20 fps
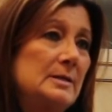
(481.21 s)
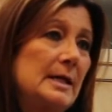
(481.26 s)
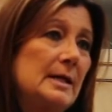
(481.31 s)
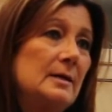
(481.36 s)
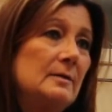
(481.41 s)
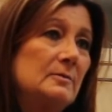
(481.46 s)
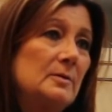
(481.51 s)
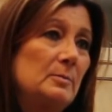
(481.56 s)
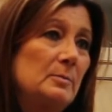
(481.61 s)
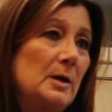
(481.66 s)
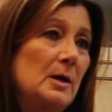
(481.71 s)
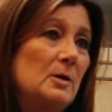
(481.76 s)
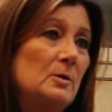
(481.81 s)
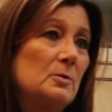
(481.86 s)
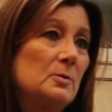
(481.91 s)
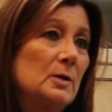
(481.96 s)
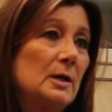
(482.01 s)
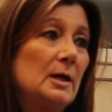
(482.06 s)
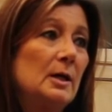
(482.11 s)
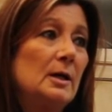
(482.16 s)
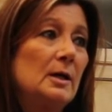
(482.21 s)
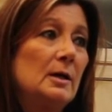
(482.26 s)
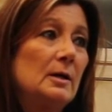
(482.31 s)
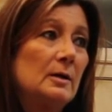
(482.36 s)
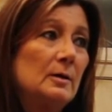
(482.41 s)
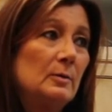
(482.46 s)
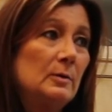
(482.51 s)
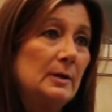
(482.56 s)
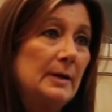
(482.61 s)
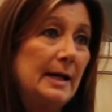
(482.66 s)
deck of the boat,
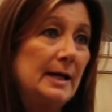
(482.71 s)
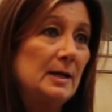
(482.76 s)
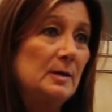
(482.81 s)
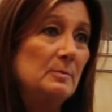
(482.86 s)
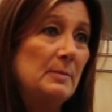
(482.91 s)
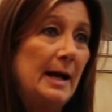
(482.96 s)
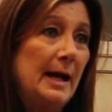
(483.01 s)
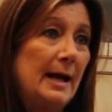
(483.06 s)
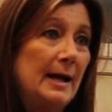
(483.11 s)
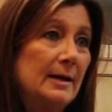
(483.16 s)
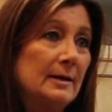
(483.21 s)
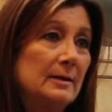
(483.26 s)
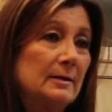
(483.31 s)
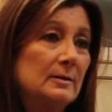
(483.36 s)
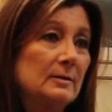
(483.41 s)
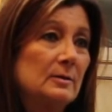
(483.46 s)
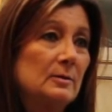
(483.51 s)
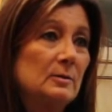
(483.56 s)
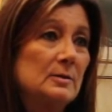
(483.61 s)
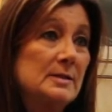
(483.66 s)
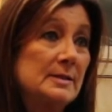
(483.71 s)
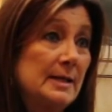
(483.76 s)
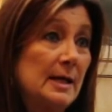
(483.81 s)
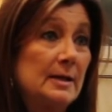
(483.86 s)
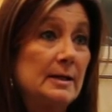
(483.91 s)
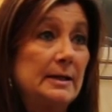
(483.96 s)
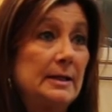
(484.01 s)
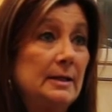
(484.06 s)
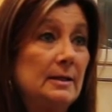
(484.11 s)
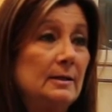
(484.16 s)
laying back,
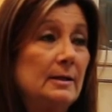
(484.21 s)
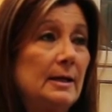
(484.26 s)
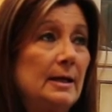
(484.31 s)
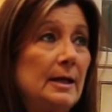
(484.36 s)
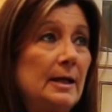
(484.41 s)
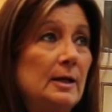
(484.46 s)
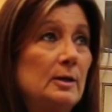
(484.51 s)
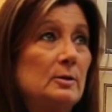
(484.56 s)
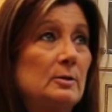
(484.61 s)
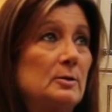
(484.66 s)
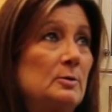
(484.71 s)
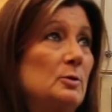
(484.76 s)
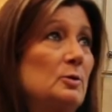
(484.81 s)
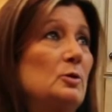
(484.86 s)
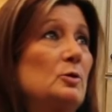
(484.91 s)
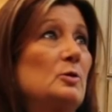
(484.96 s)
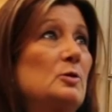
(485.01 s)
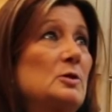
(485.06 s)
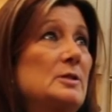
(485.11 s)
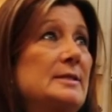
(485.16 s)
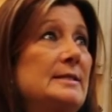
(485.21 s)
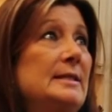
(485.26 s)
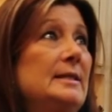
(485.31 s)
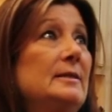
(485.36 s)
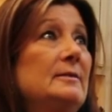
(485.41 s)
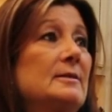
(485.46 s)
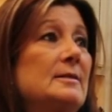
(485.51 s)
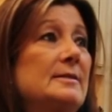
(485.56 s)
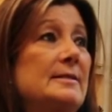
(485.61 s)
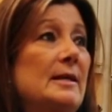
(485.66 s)
sunning, and
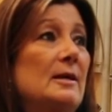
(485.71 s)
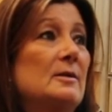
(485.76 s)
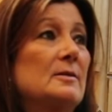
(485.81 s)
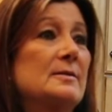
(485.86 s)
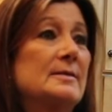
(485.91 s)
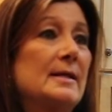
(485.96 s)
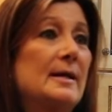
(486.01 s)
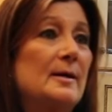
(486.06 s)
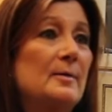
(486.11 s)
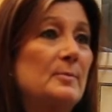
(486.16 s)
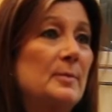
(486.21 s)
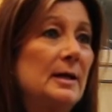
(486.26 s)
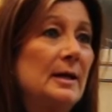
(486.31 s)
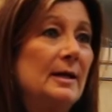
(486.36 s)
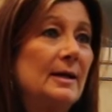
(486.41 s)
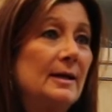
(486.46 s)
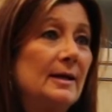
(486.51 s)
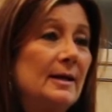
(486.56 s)
seeing the sails up.